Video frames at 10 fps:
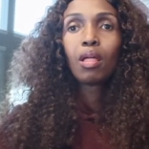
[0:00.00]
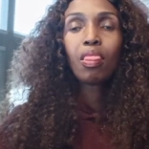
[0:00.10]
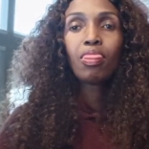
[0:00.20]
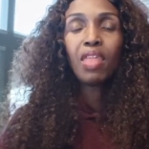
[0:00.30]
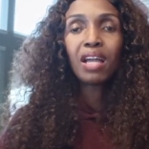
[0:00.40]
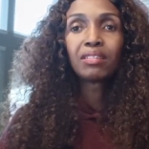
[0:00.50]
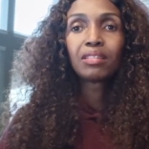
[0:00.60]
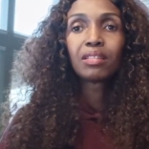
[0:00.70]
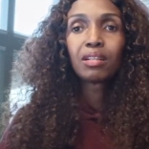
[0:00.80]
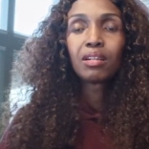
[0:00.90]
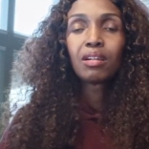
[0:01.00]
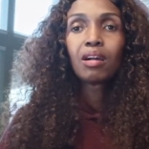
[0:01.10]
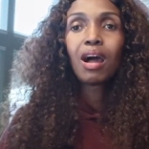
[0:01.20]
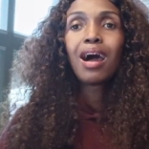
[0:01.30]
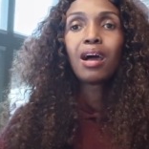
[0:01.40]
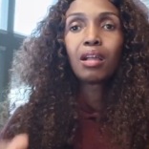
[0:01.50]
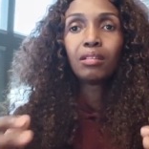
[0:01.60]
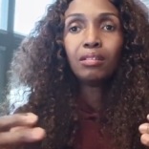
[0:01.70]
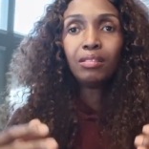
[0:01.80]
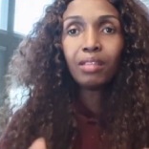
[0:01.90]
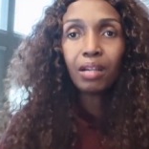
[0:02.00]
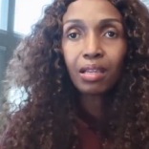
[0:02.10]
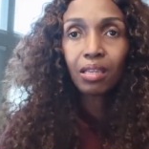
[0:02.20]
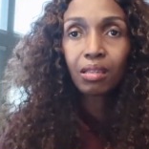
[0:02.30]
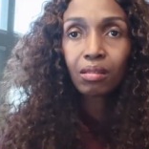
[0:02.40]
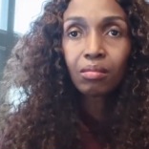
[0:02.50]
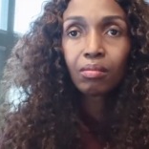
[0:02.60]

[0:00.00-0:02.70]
that are dying